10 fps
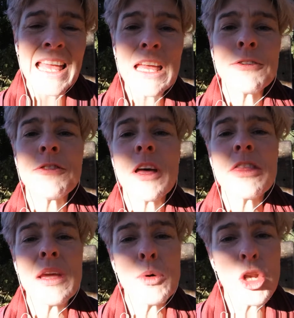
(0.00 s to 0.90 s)
if
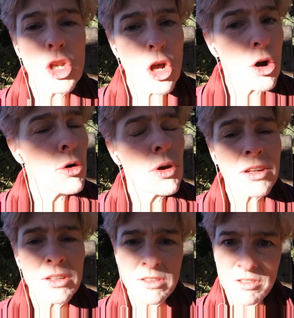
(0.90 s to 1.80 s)
there were no
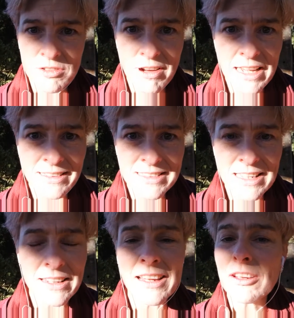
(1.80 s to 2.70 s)
constraints
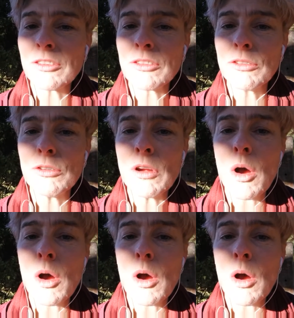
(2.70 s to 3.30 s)
and I could do